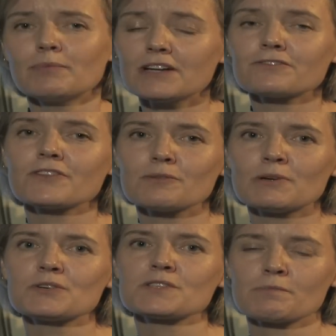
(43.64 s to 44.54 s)
But for the
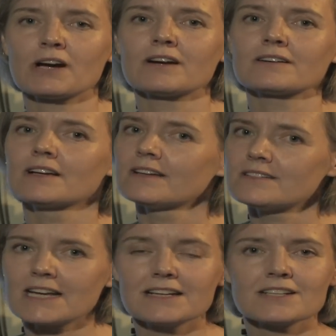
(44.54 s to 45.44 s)
most part,
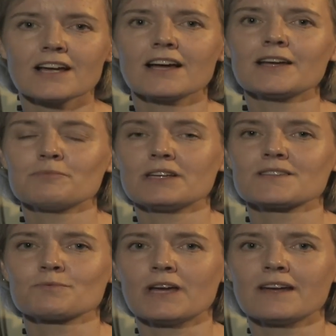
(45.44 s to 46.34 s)
daytime
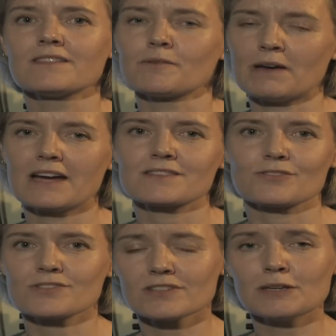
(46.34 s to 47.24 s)
is when the bats are
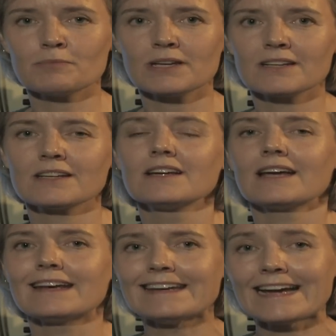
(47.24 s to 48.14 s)
sleeping, and